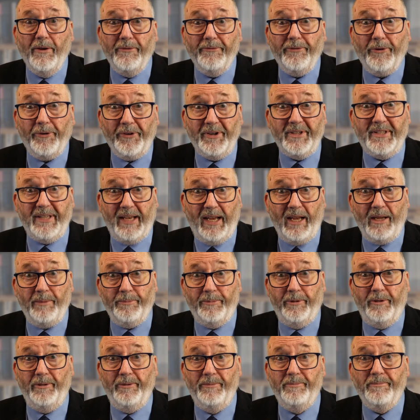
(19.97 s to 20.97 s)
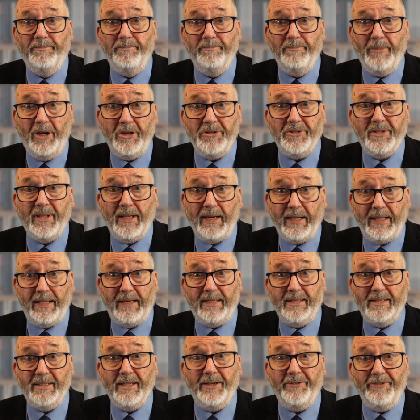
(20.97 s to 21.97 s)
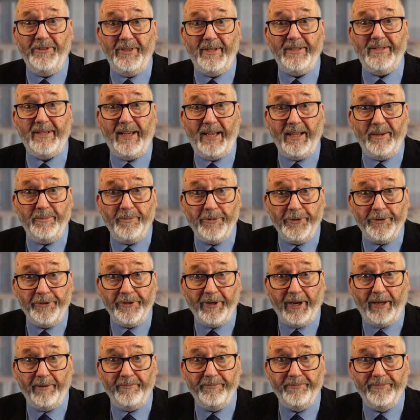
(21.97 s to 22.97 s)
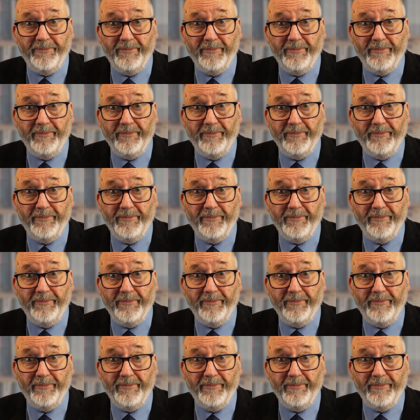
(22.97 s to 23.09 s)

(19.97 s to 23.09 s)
For example, most of the letters are in the same order.